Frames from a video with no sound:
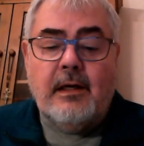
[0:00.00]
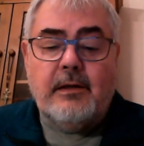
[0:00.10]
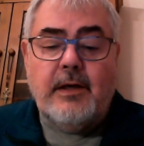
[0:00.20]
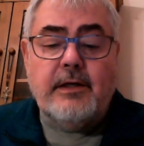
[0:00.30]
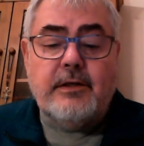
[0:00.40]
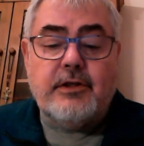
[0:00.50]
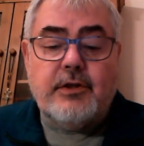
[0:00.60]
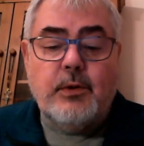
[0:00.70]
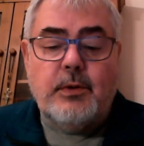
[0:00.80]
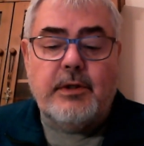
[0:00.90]
Going to
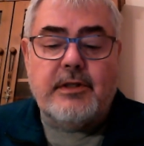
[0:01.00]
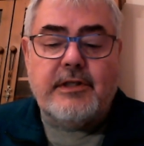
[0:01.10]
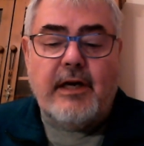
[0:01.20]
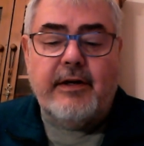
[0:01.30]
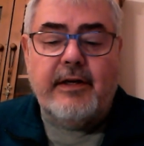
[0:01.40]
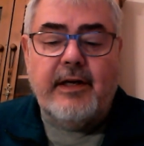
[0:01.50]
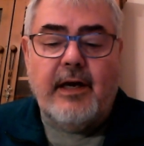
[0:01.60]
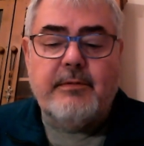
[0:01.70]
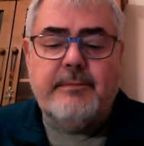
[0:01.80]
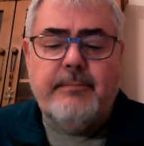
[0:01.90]
school in Surrey, I
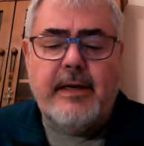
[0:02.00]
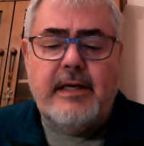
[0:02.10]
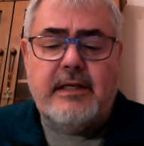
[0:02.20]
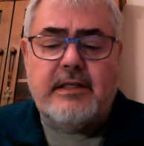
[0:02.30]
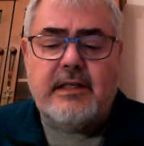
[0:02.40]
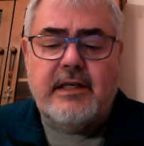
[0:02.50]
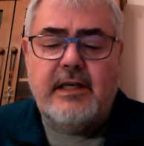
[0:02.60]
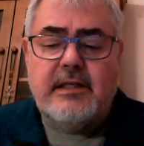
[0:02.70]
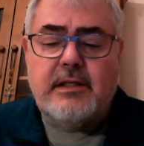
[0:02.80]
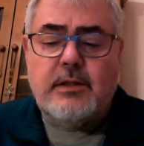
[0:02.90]
was amazed the
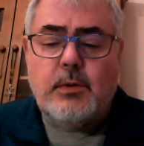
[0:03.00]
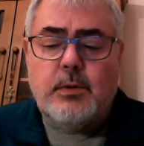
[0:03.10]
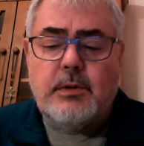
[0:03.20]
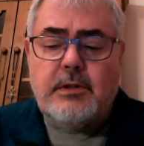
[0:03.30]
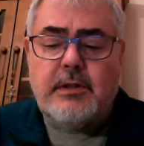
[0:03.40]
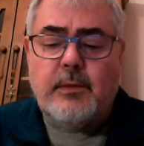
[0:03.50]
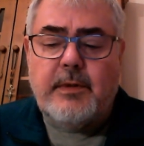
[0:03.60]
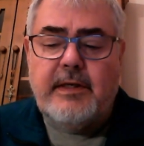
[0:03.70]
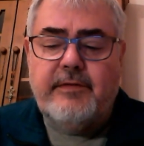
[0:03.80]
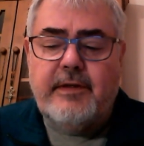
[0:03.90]
kids thought that we
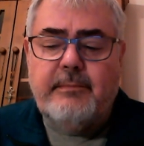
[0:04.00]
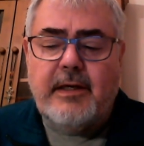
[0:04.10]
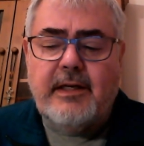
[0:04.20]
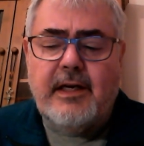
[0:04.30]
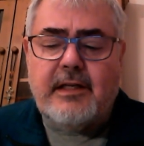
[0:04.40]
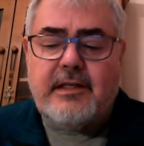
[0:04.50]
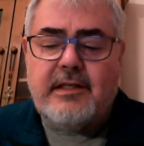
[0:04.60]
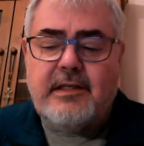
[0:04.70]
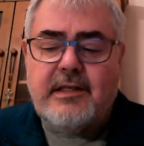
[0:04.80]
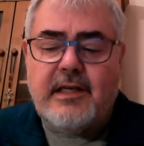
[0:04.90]
lived in mud
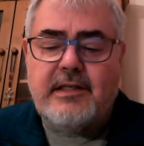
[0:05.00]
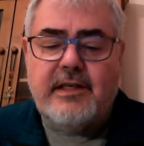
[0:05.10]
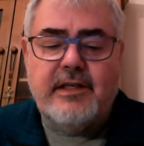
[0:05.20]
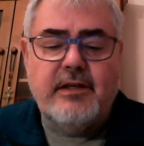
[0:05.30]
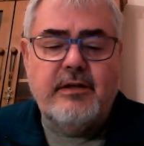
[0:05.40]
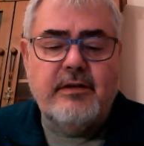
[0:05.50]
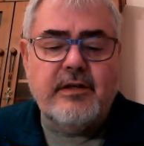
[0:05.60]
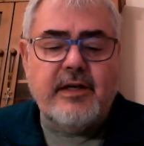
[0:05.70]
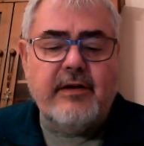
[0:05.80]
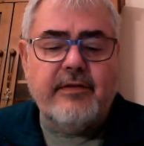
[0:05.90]
huts, as they knew
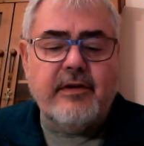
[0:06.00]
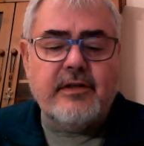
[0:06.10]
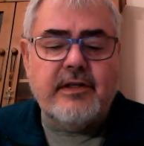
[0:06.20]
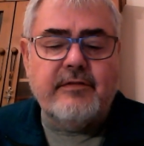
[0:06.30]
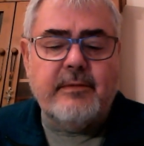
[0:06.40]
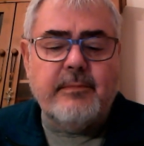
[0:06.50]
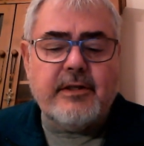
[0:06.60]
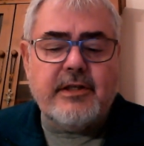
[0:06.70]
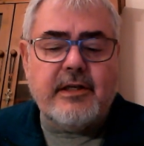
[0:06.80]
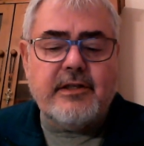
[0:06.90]
that Africans lived in mud
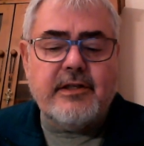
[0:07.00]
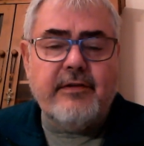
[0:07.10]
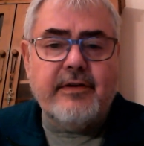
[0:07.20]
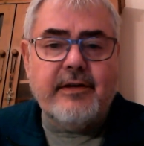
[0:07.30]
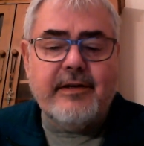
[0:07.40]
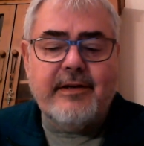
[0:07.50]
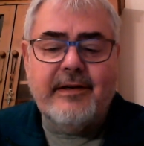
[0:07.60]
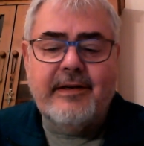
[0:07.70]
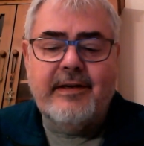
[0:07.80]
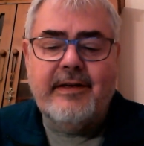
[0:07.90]
huts in Africa.
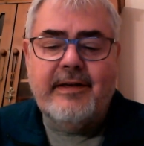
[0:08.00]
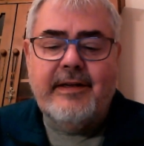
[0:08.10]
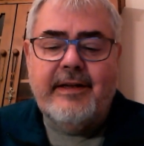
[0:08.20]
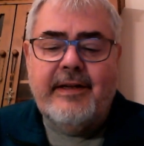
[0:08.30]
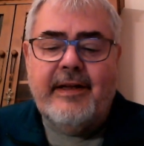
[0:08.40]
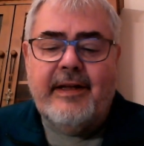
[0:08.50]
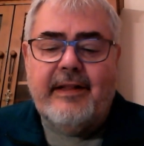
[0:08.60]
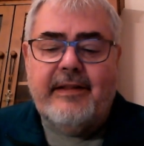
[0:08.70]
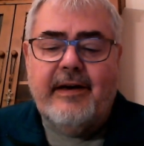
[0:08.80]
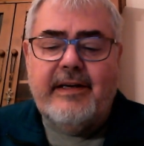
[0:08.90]

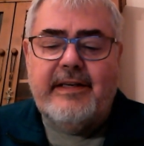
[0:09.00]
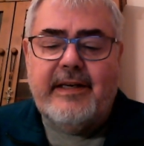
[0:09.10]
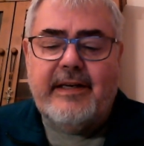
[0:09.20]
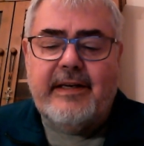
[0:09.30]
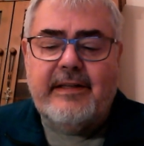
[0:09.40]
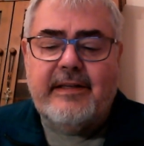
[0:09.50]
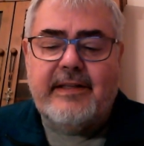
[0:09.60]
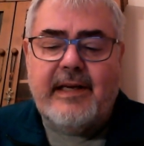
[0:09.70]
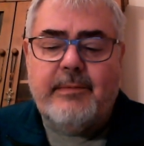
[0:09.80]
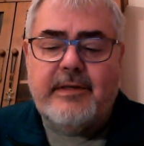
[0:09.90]
The idea that
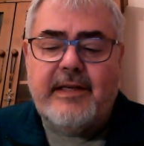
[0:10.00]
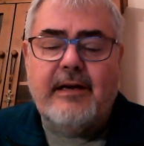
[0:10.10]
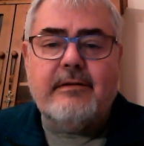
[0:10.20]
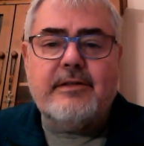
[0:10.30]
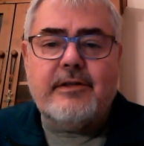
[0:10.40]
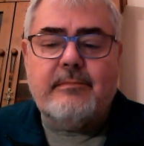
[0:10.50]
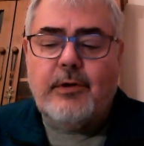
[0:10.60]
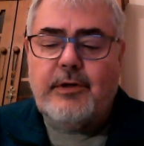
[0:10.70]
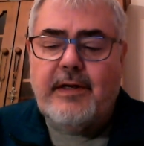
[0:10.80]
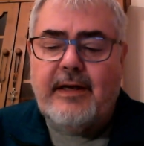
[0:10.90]
there were towns and
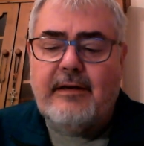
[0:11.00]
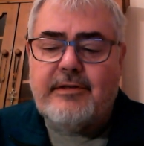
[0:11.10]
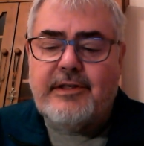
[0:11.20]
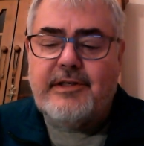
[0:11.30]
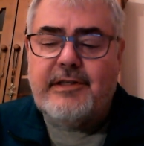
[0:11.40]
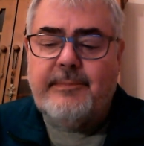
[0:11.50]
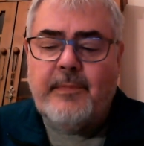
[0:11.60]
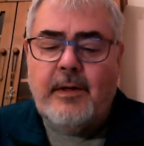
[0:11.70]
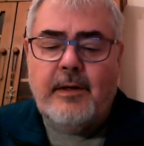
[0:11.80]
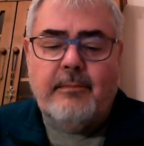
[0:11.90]
modern houses,
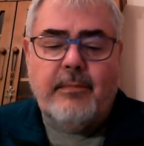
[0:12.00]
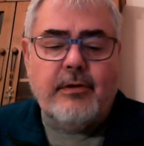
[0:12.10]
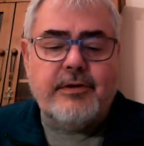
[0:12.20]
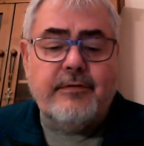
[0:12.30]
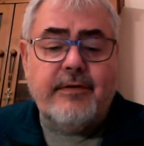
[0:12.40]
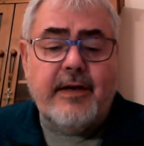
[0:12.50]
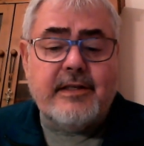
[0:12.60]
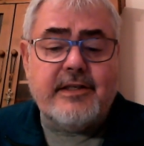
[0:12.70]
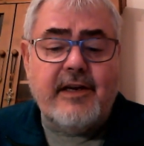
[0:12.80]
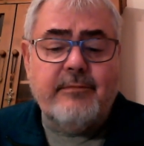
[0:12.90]
blocks of flats,
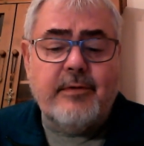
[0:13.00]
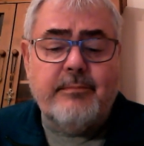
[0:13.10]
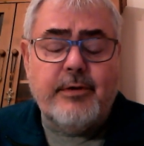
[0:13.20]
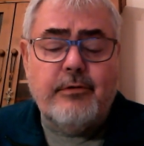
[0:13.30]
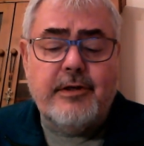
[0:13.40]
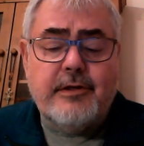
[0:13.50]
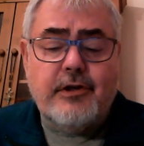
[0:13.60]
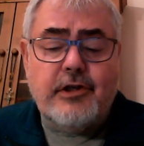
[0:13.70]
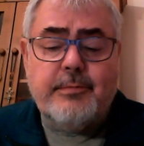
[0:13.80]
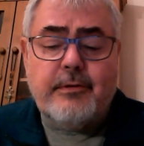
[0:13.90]
government buildings,
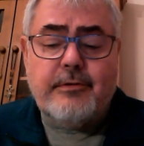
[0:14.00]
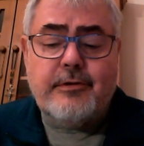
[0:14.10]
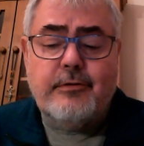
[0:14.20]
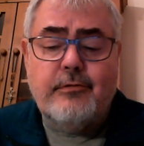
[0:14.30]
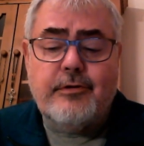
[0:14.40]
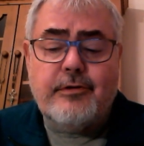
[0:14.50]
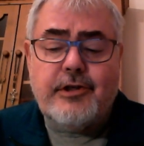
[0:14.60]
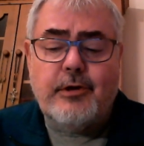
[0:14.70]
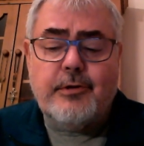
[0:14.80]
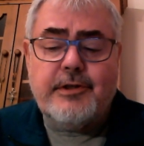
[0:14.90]
hospitals, schools, and
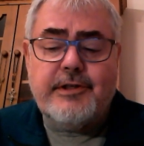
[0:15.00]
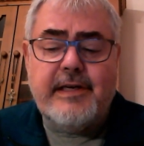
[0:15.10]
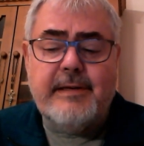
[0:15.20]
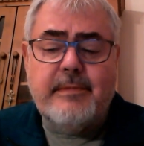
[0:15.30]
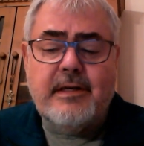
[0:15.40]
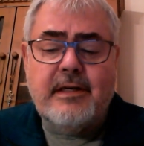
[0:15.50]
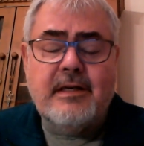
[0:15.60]
so on seemed